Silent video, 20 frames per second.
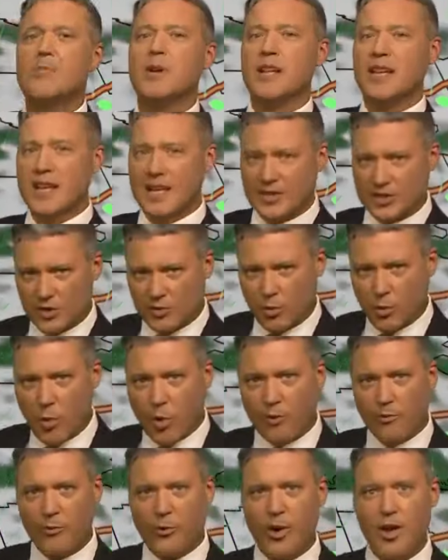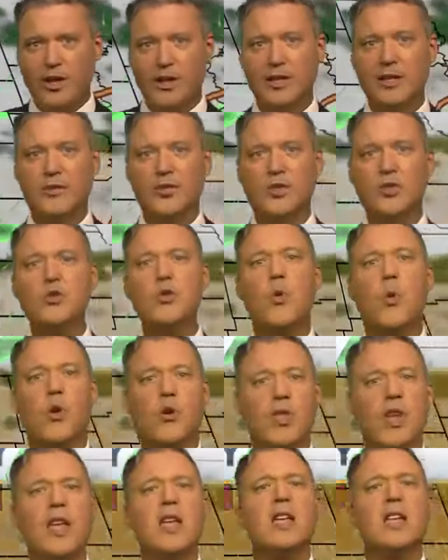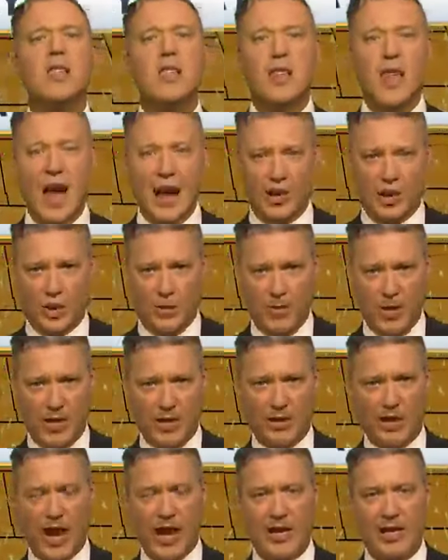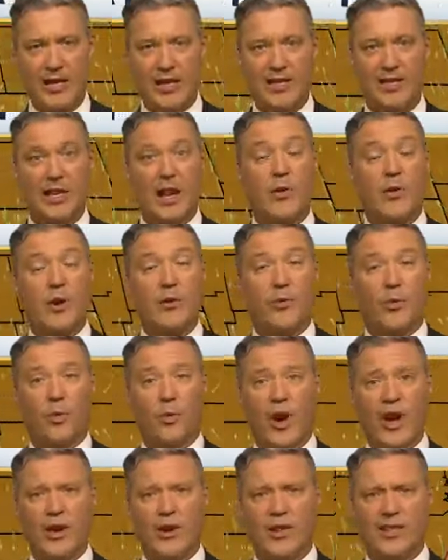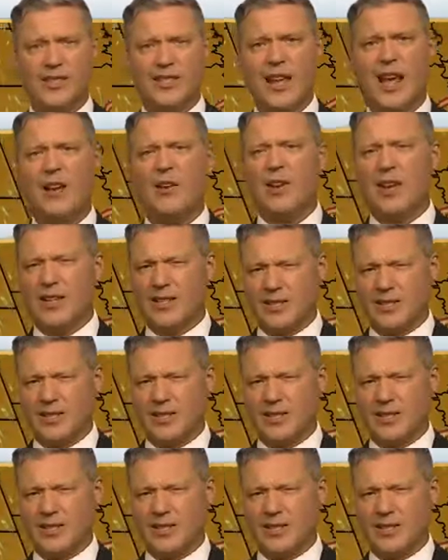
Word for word: But again, as the warm front lifts north, that should be the likeliest area for rain on Saturday.